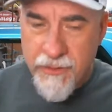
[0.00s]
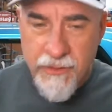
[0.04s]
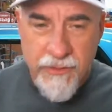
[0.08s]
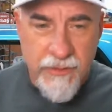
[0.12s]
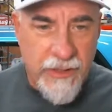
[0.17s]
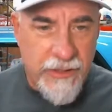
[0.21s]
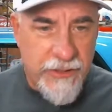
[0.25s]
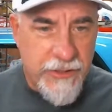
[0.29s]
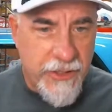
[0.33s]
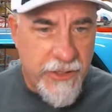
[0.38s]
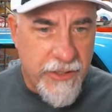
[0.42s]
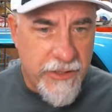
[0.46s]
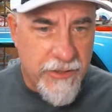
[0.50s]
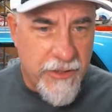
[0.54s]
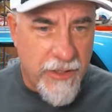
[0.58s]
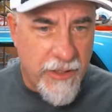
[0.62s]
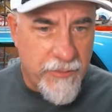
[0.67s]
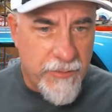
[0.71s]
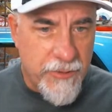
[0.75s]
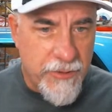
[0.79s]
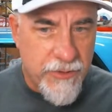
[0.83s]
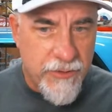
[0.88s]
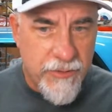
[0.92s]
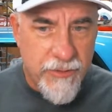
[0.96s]
Glad you're here,
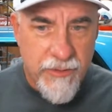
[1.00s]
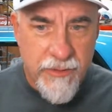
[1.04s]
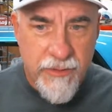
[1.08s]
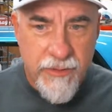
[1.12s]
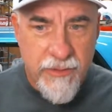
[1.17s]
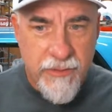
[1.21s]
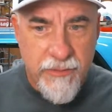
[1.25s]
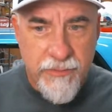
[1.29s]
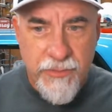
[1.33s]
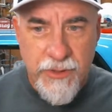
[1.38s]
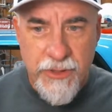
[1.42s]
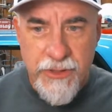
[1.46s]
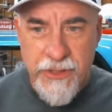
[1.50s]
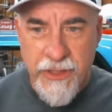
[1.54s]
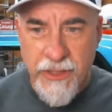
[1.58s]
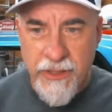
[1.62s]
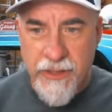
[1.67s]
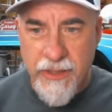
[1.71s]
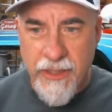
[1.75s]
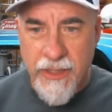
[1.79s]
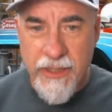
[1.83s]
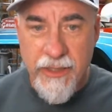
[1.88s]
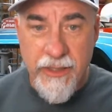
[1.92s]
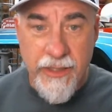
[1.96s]
Thomas. Appreciate
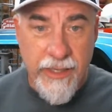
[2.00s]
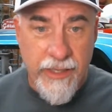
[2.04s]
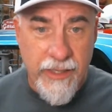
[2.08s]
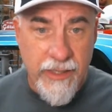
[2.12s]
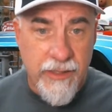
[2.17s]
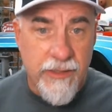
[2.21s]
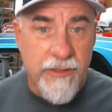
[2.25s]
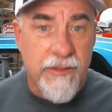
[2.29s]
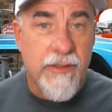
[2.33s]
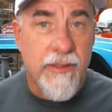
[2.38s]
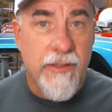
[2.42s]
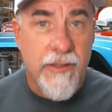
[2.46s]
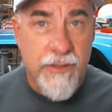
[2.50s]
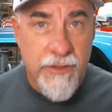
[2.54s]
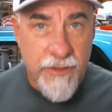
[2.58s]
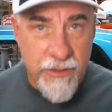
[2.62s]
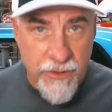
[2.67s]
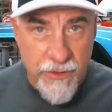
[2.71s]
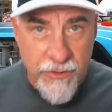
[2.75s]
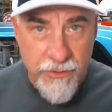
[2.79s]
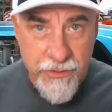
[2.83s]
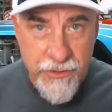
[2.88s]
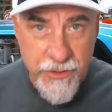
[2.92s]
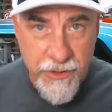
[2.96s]
that. And
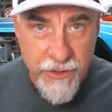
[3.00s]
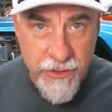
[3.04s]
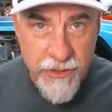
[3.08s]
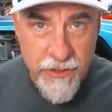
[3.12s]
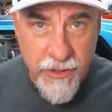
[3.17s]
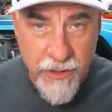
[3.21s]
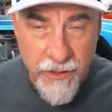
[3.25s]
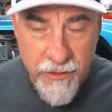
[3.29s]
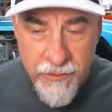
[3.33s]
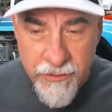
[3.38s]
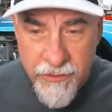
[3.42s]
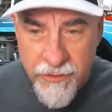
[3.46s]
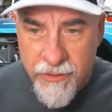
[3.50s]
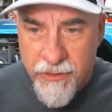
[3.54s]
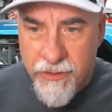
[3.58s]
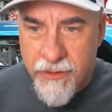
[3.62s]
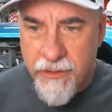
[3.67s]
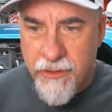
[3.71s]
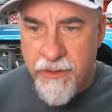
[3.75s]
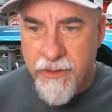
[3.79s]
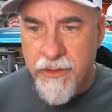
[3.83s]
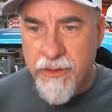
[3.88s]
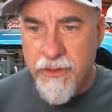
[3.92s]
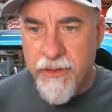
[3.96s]
salute to your son
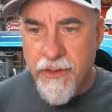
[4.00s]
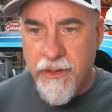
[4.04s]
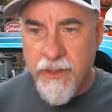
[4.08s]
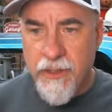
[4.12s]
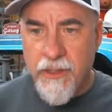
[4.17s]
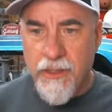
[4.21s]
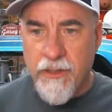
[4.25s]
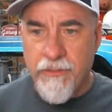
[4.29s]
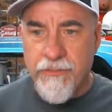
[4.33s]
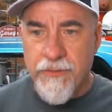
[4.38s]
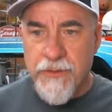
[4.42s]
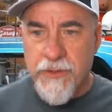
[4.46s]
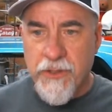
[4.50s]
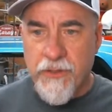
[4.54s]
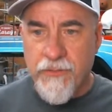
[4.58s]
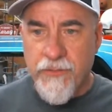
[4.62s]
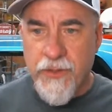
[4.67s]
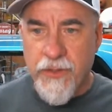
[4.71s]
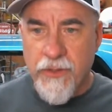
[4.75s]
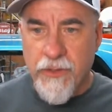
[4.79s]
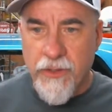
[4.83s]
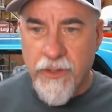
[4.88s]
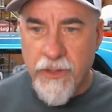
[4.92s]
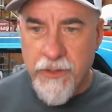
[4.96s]
for
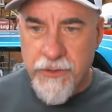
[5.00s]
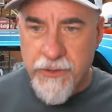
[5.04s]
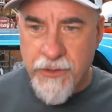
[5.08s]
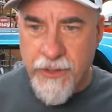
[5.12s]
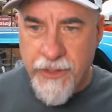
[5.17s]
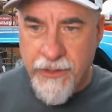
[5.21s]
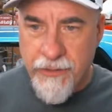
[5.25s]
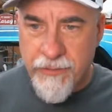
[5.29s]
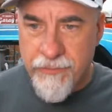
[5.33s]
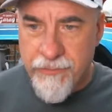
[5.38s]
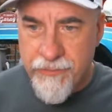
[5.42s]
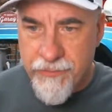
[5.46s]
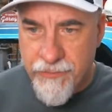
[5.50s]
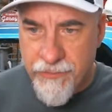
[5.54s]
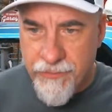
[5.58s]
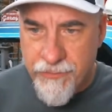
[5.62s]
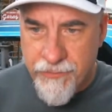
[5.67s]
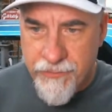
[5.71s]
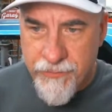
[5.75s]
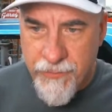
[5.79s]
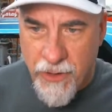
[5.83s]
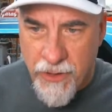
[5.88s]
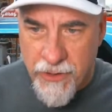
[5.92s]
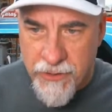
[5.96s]
serving our country.
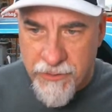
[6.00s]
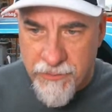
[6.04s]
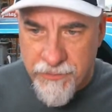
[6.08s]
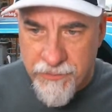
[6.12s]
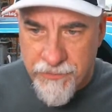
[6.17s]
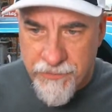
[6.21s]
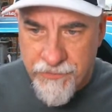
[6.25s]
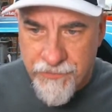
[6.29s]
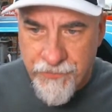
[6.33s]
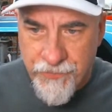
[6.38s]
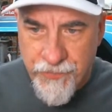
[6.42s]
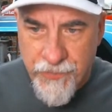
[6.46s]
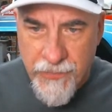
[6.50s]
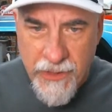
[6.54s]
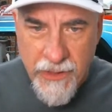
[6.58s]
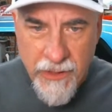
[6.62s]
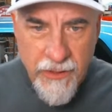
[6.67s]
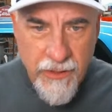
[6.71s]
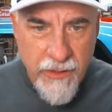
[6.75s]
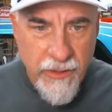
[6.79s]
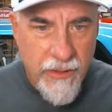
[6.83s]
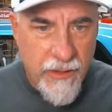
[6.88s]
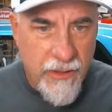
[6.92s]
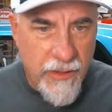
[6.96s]
Awesome.
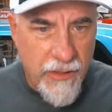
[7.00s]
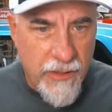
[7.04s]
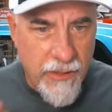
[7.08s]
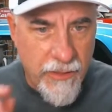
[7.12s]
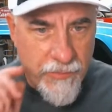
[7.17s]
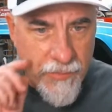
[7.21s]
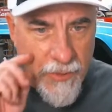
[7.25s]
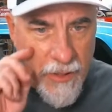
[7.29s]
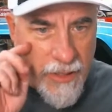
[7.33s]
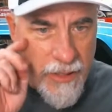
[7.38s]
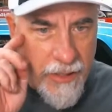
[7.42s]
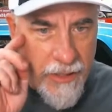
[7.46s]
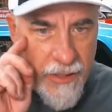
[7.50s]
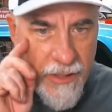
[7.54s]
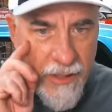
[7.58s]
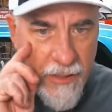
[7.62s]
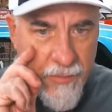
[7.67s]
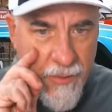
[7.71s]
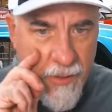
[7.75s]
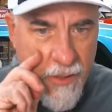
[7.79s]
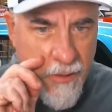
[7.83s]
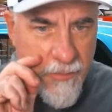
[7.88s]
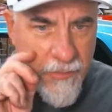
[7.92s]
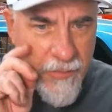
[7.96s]
Brian, hey,
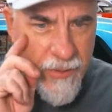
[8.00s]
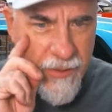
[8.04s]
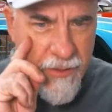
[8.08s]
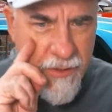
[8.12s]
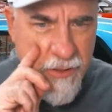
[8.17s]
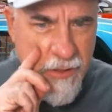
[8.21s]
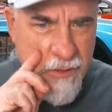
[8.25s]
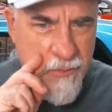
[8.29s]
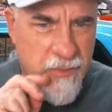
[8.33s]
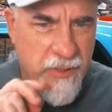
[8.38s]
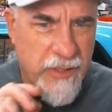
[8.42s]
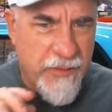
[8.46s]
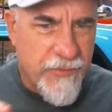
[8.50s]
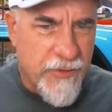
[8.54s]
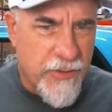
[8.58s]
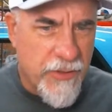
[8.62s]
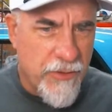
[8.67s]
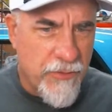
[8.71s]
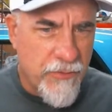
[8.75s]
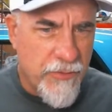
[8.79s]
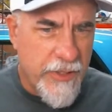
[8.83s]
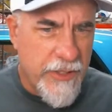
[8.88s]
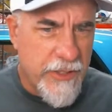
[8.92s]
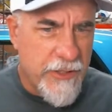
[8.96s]
Barry, been using my
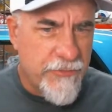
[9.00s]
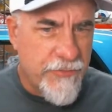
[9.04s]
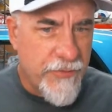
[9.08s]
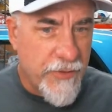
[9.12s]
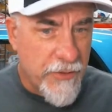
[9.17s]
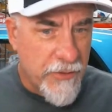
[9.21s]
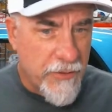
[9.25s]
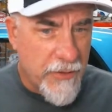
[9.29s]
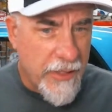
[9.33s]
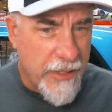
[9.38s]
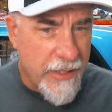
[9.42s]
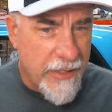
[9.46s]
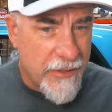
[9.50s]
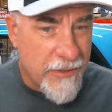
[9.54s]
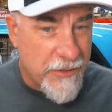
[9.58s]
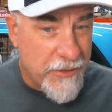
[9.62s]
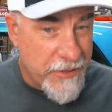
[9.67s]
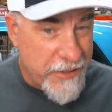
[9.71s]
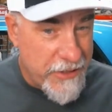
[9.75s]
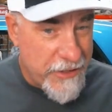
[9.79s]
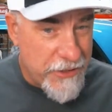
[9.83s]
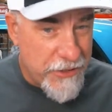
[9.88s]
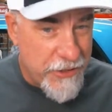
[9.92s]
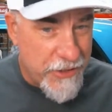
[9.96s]
Evercoat Rage filler and
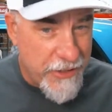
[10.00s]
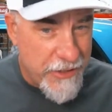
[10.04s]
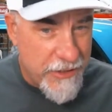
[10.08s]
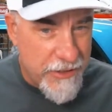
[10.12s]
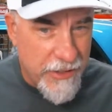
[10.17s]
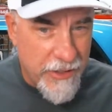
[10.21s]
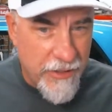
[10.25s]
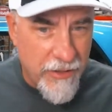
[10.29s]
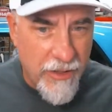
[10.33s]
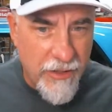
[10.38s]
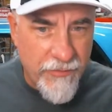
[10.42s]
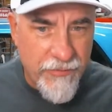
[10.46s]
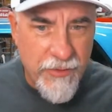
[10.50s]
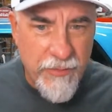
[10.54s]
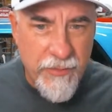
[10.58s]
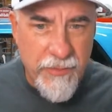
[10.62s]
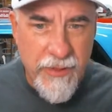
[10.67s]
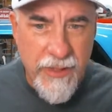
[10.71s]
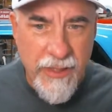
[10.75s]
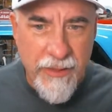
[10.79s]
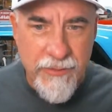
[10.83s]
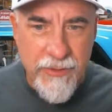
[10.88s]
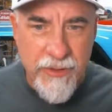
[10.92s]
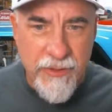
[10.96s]
clean sheets I got off your
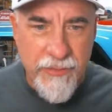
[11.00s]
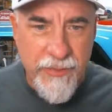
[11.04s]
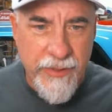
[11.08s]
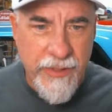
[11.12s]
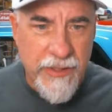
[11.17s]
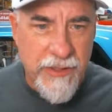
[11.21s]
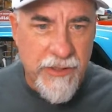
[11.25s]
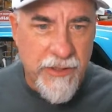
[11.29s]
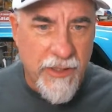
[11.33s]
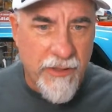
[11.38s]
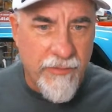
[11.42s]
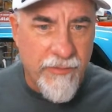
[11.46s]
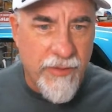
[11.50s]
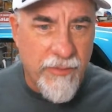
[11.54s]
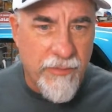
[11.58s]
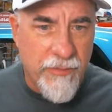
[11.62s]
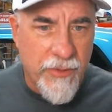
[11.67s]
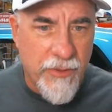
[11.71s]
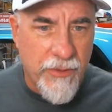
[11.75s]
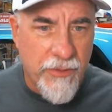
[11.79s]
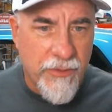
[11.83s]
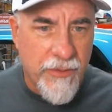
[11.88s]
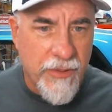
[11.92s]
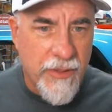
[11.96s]
Amazon page. Love them
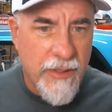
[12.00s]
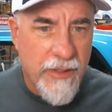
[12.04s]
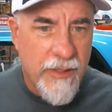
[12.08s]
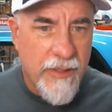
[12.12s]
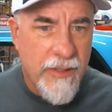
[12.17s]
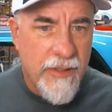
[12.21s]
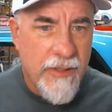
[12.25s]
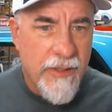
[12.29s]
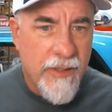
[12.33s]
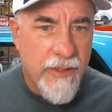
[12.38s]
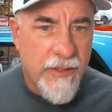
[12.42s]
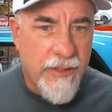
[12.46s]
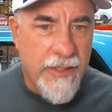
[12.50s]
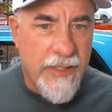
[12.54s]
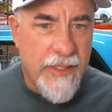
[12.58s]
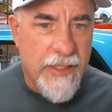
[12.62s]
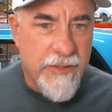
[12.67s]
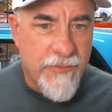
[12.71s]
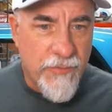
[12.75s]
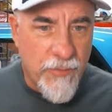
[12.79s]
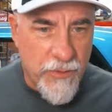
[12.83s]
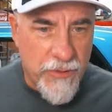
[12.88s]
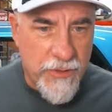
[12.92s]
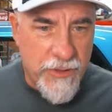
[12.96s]
both.
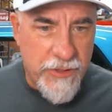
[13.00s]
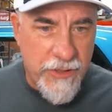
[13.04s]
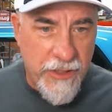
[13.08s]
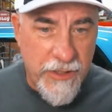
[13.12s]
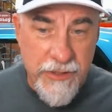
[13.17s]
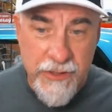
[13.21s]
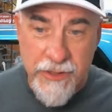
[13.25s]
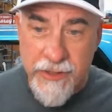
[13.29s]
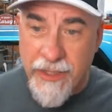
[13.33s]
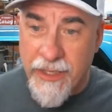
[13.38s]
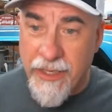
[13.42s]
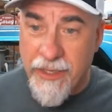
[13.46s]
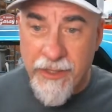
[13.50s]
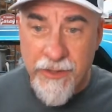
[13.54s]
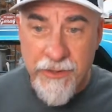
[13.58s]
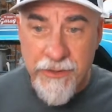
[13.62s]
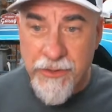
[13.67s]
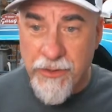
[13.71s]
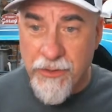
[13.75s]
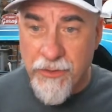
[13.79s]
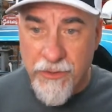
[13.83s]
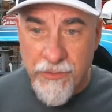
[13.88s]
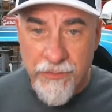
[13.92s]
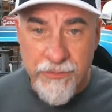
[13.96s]
Thanks for the suggestion. Yeah,
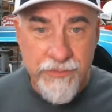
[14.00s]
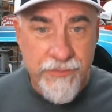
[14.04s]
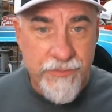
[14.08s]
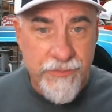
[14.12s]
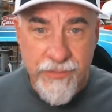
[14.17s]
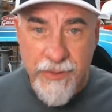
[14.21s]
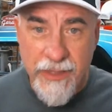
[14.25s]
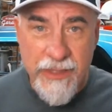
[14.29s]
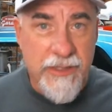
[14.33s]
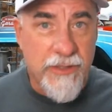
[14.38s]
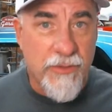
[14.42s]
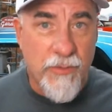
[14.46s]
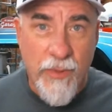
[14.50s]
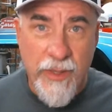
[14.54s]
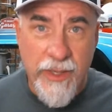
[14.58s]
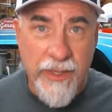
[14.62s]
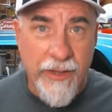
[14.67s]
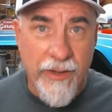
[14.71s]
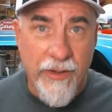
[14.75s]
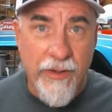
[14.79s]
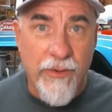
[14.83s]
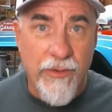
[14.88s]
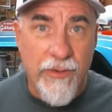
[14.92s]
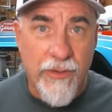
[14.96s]
that's the way to
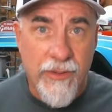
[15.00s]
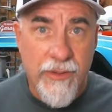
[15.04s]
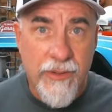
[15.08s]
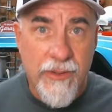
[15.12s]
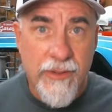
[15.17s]
go.